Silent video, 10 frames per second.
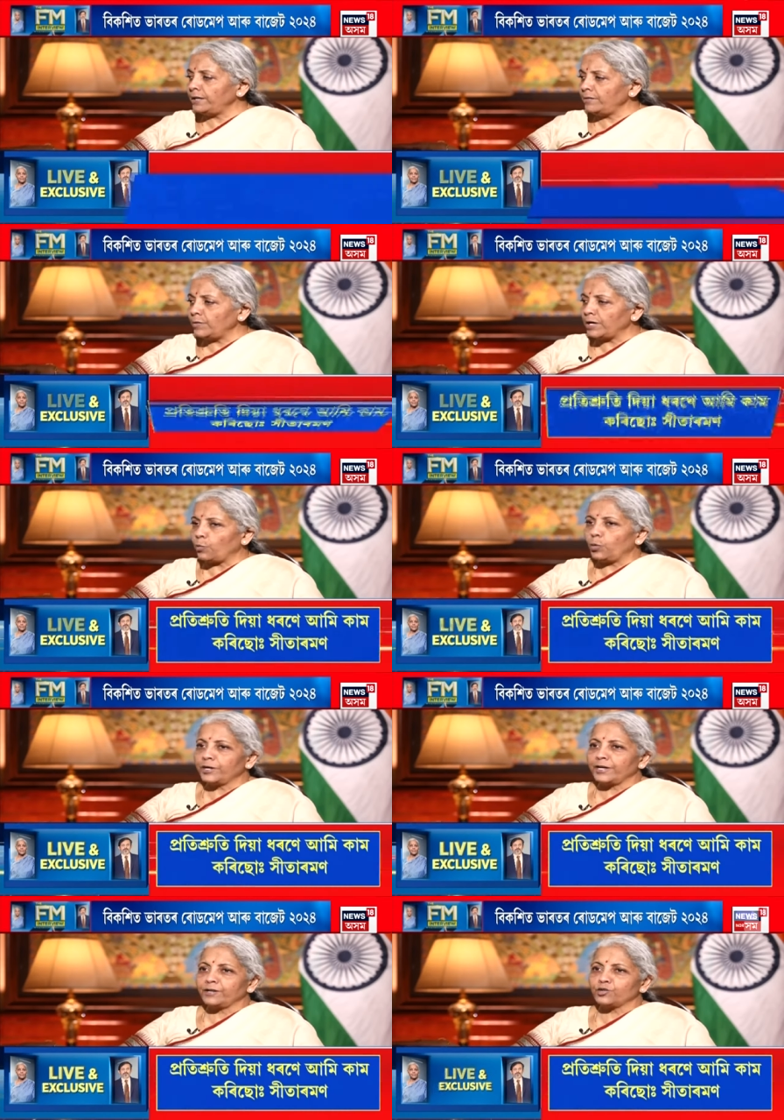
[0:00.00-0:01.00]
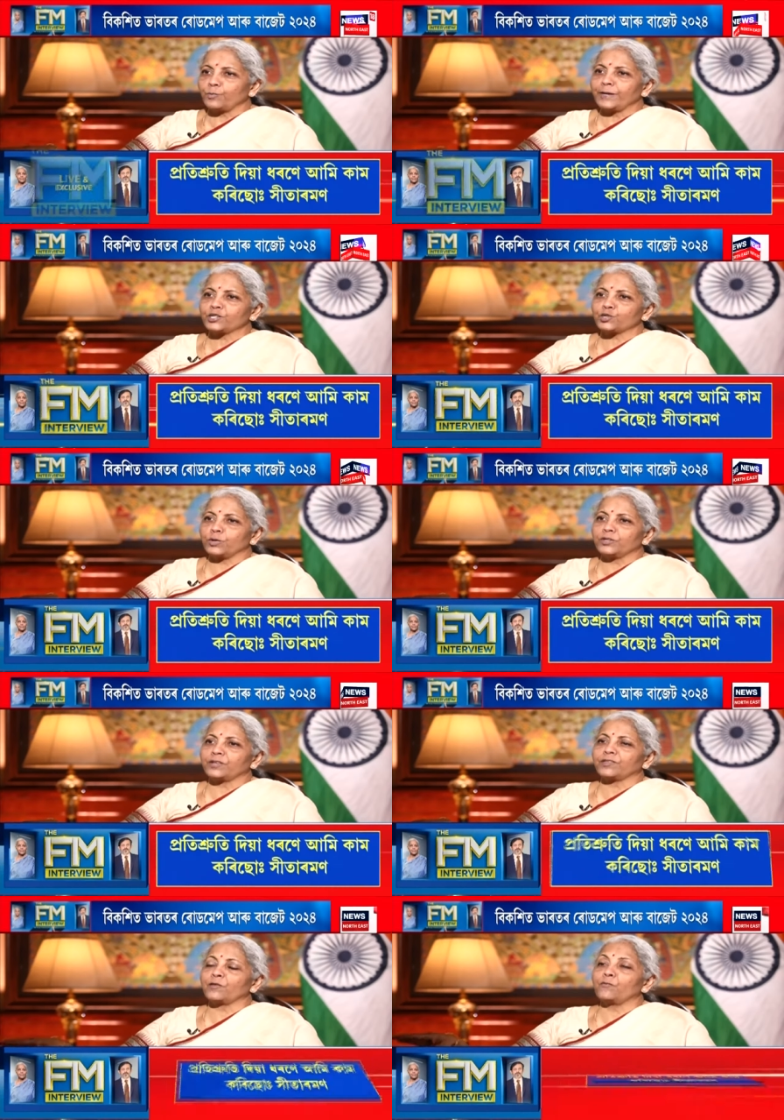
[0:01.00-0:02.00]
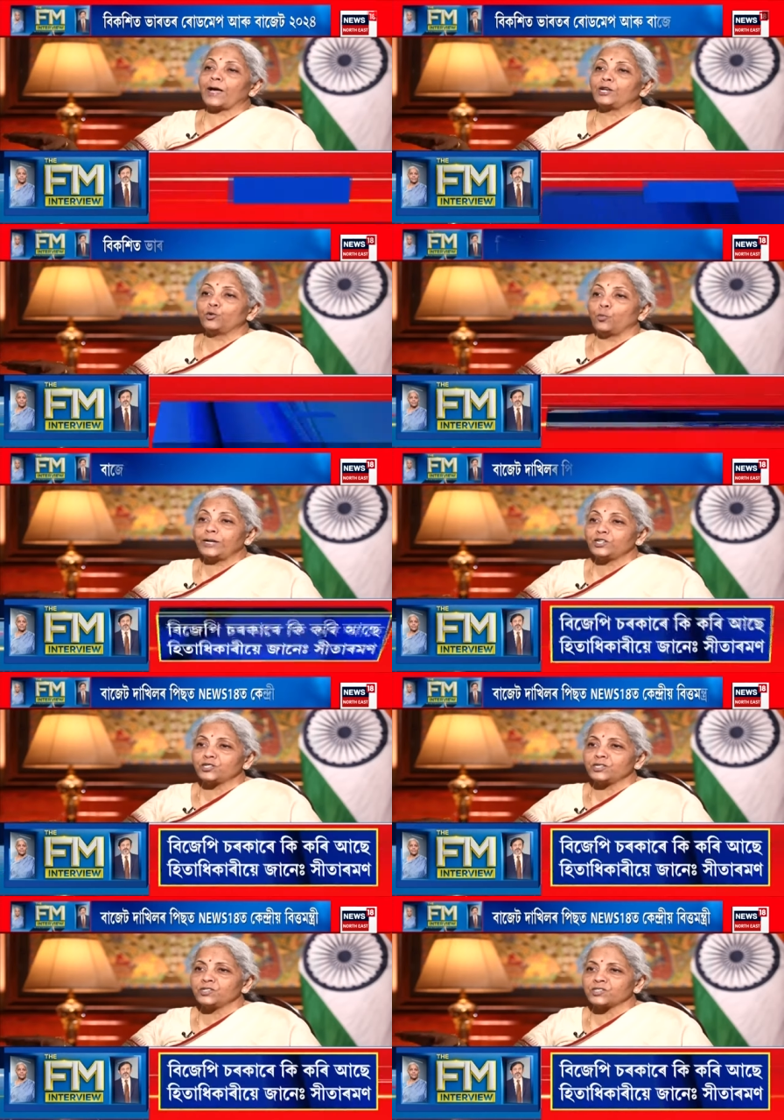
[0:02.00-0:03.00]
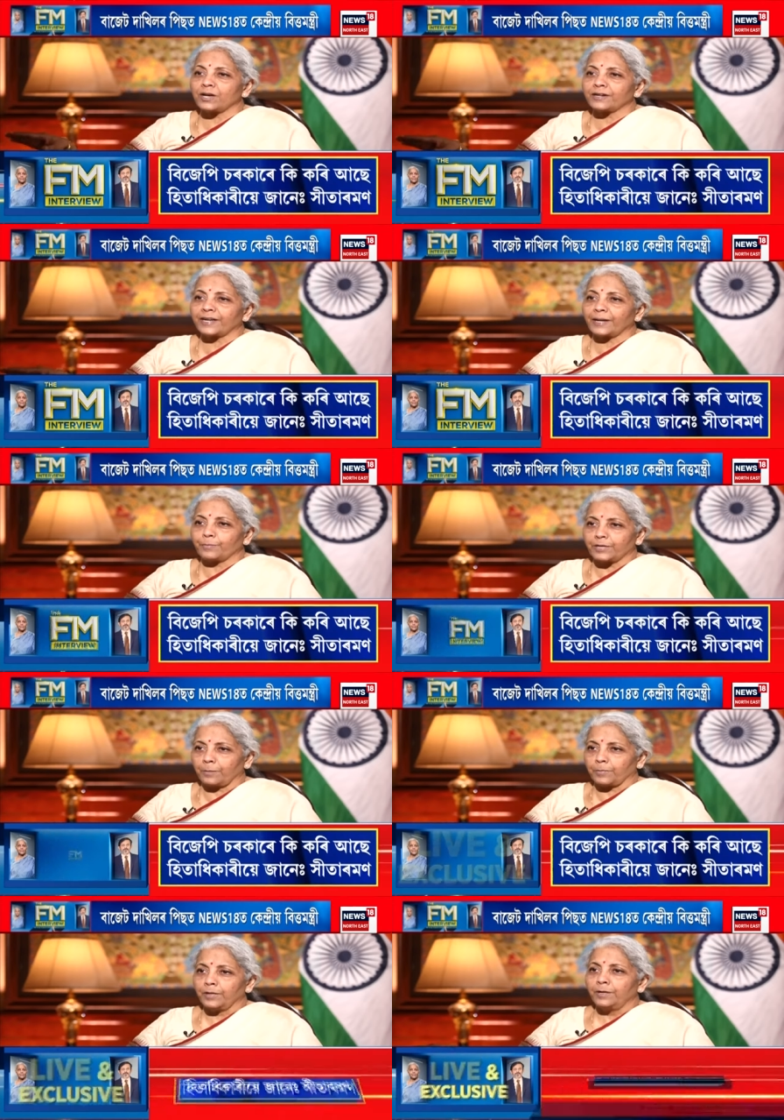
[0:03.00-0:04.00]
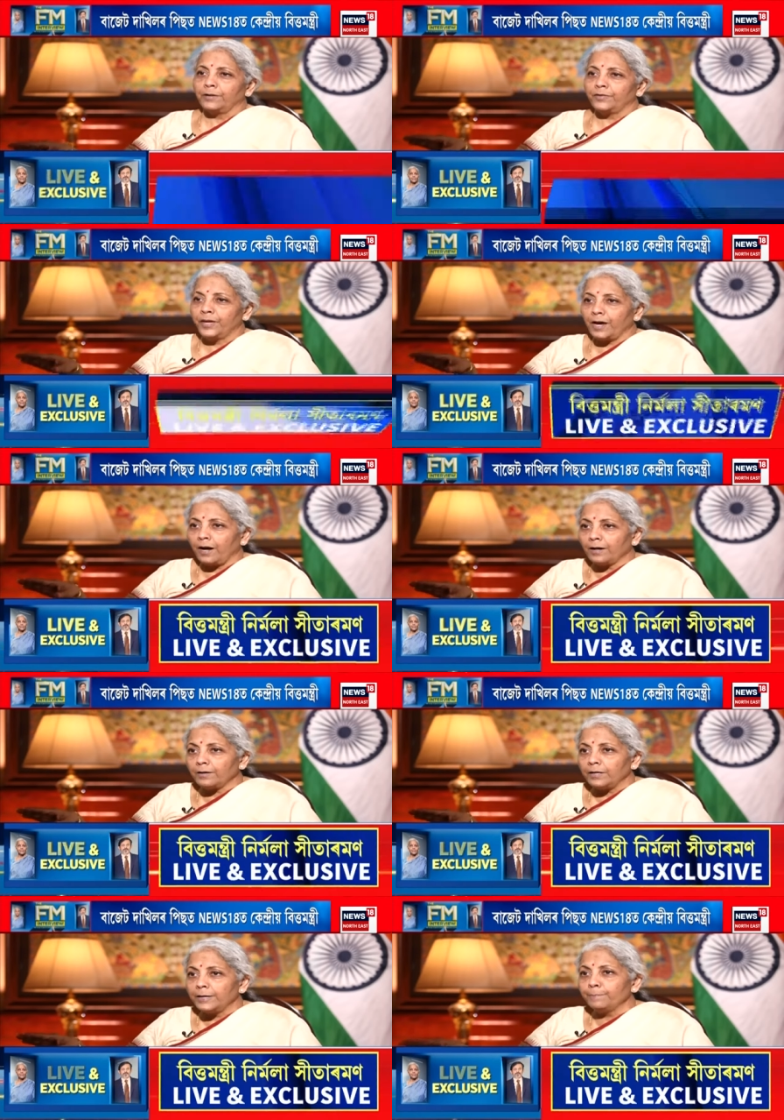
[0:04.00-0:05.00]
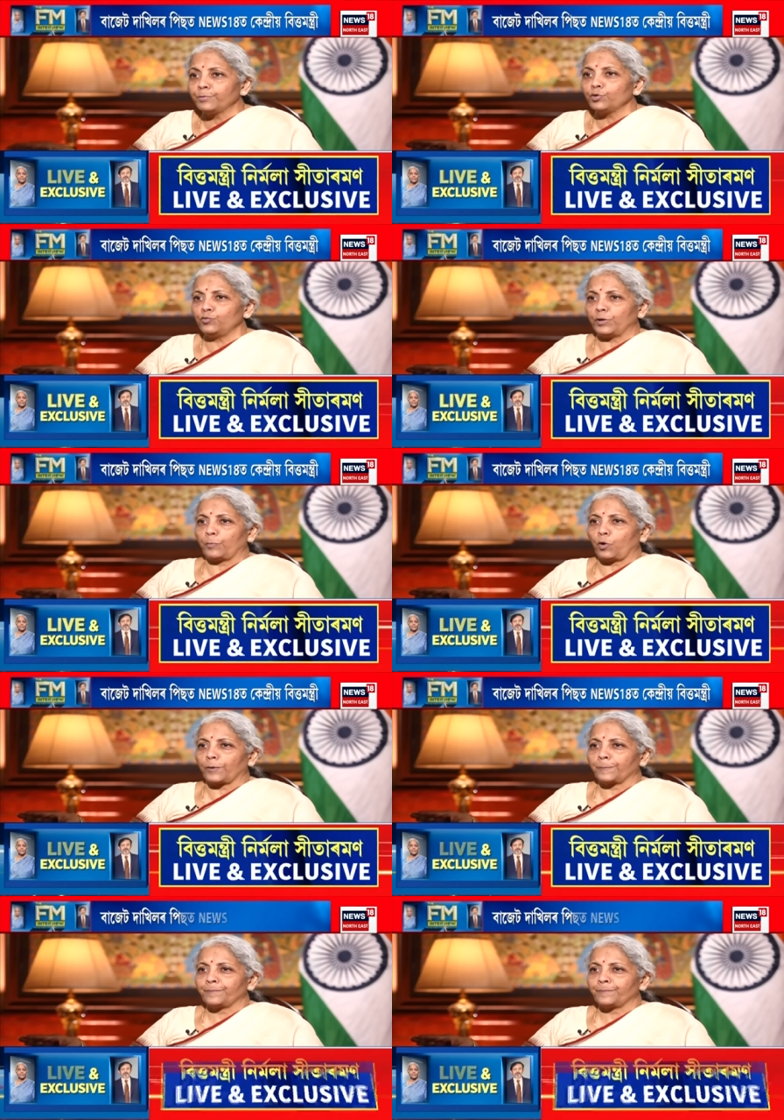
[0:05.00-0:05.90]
we are working to make sure that their valuations are kept up, they are improved upon.